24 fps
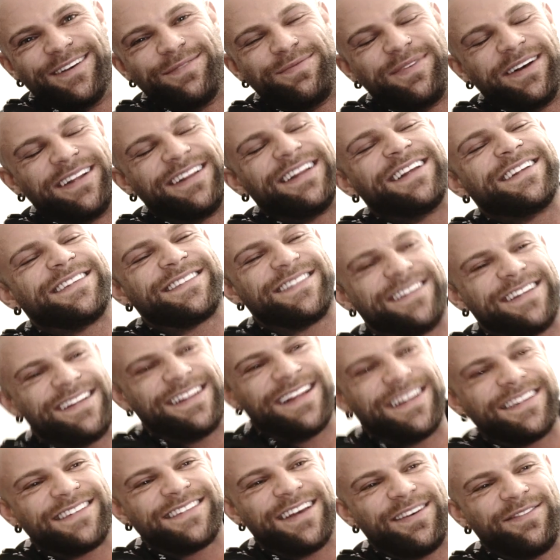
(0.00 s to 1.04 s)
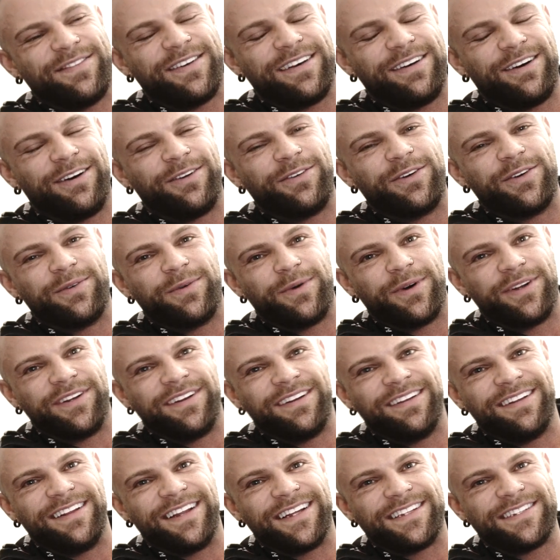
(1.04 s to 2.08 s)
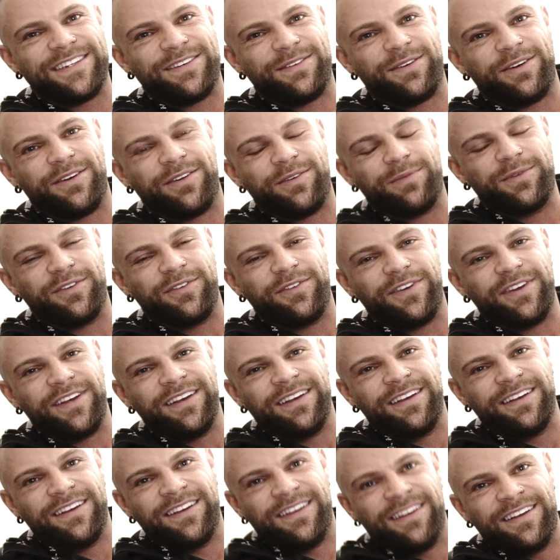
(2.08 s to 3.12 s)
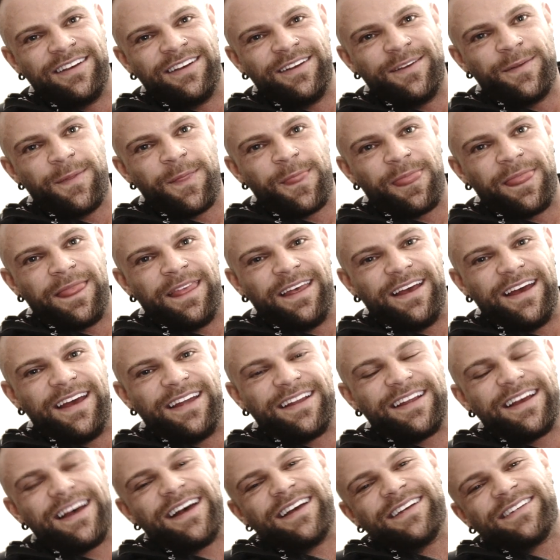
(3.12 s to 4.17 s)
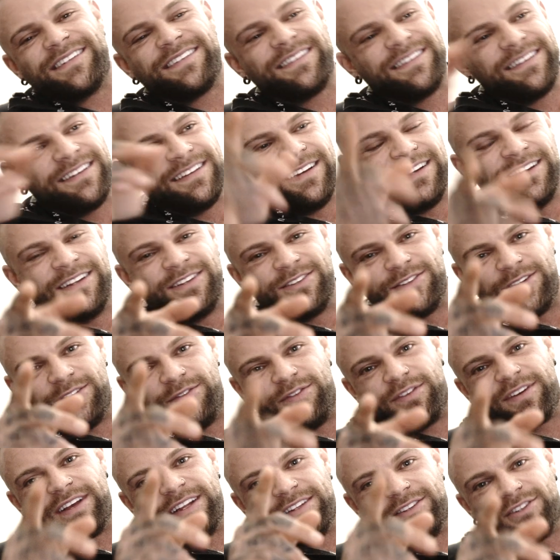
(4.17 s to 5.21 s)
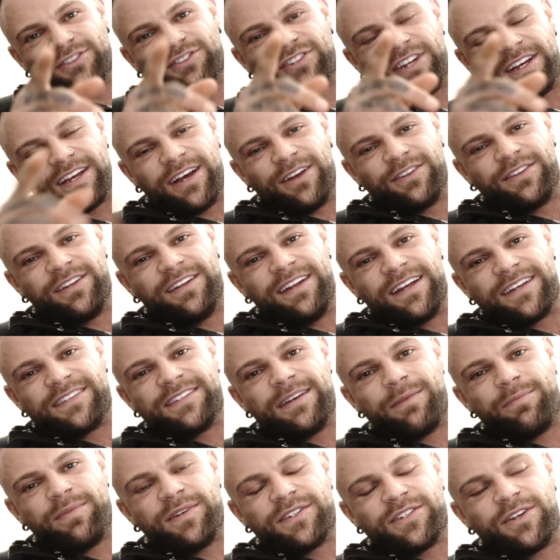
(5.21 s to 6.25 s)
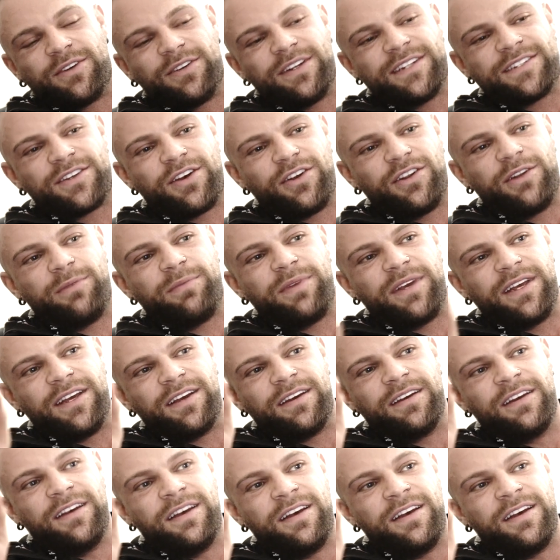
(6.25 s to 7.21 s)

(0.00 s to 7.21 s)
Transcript: but let's let's have a horror one. Let's have a horror movie. Let's go. And guys, don't forget to check out the next episode. It's gonna be